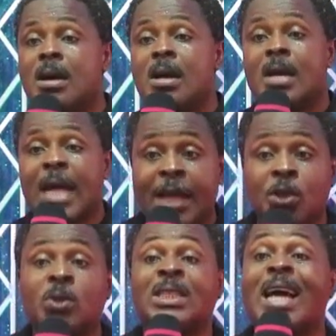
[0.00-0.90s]
Can you
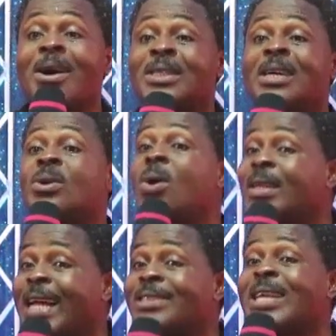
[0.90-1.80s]
tell the Lord
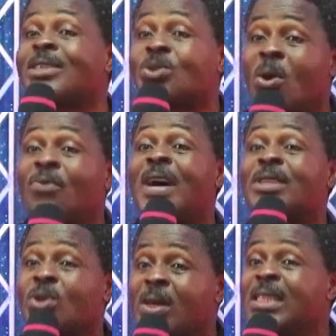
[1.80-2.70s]
that as you
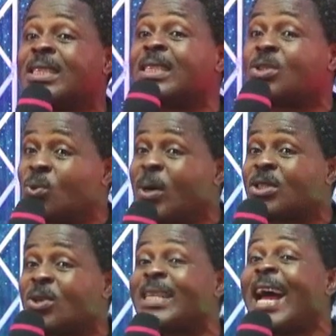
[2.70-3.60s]
overturning
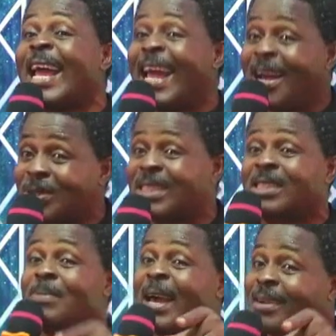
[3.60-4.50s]
situation, that health is
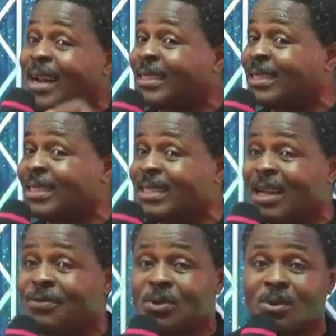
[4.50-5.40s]
my right this
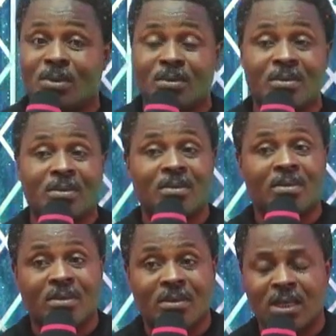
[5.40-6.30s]
afternoon?
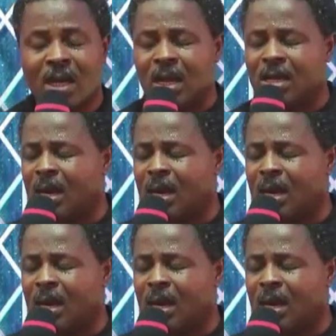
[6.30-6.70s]
Aya.